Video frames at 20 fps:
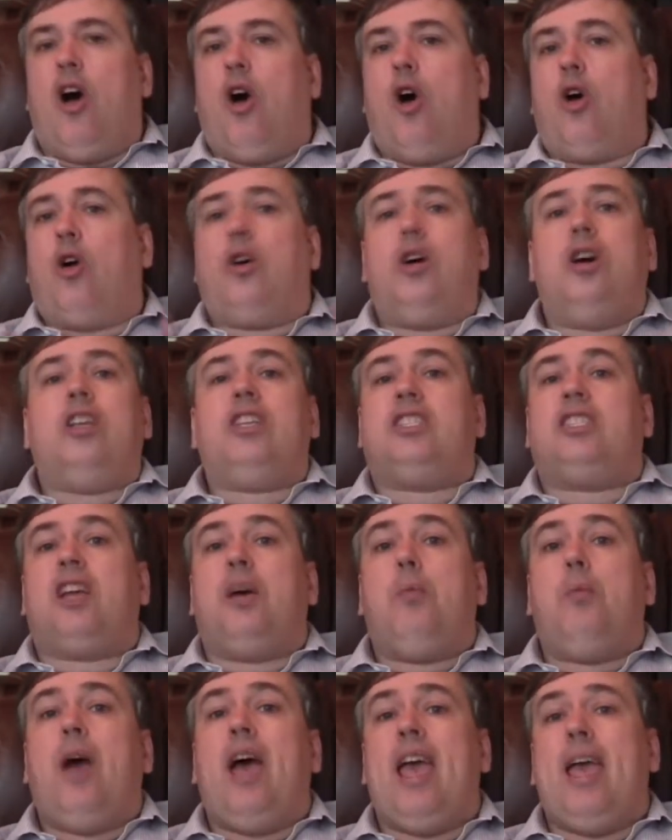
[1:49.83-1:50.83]
or
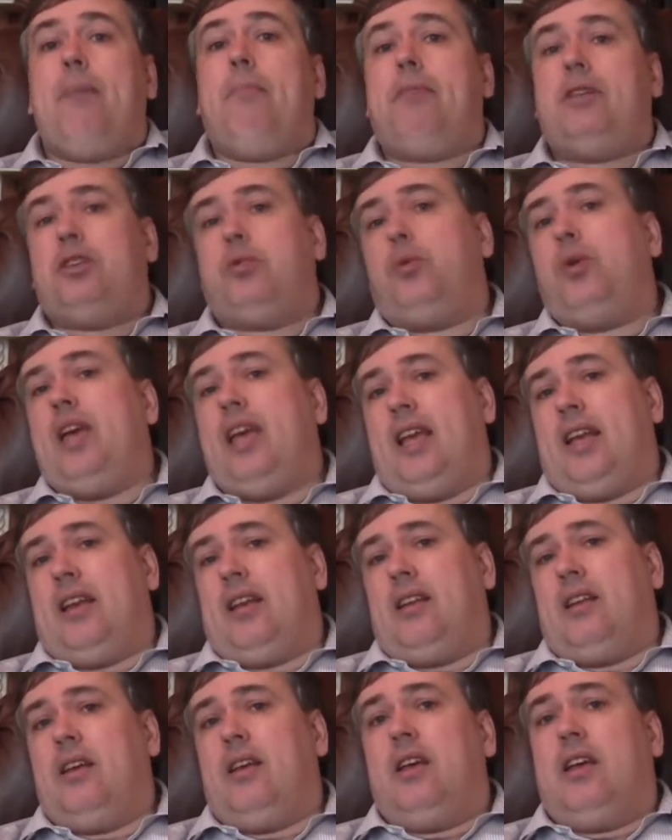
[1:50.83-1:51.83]
somewhere in between.
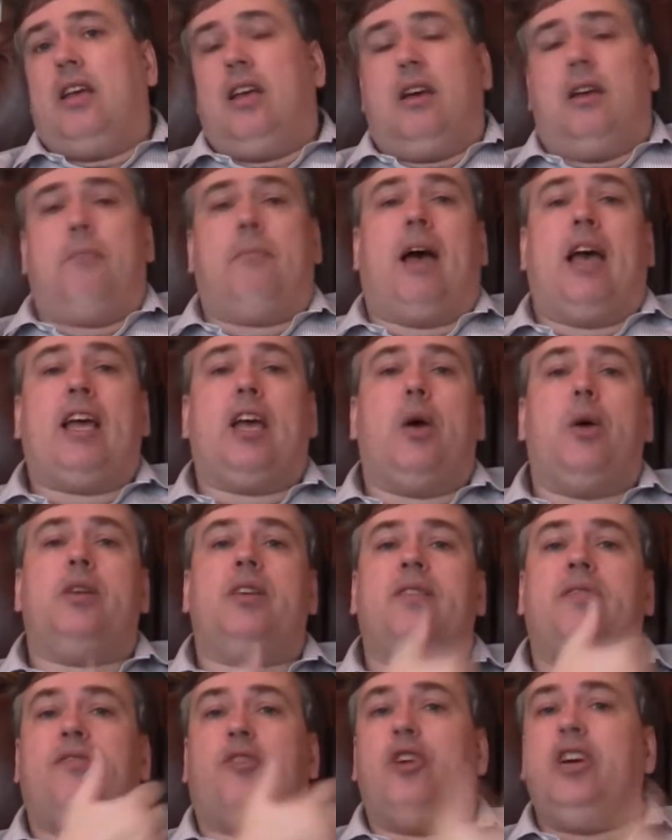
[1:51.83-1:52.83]
It might go
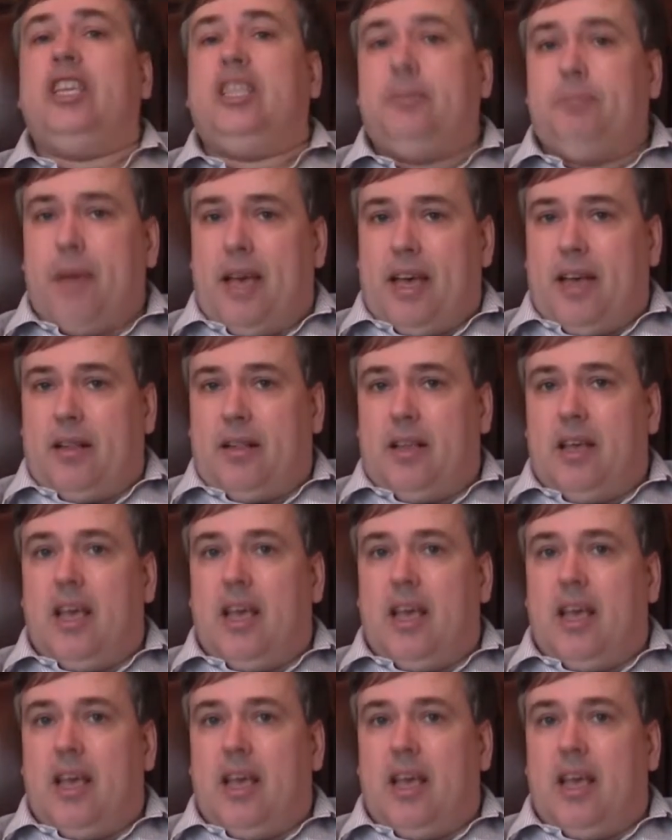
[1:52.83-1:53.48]
into voicemail.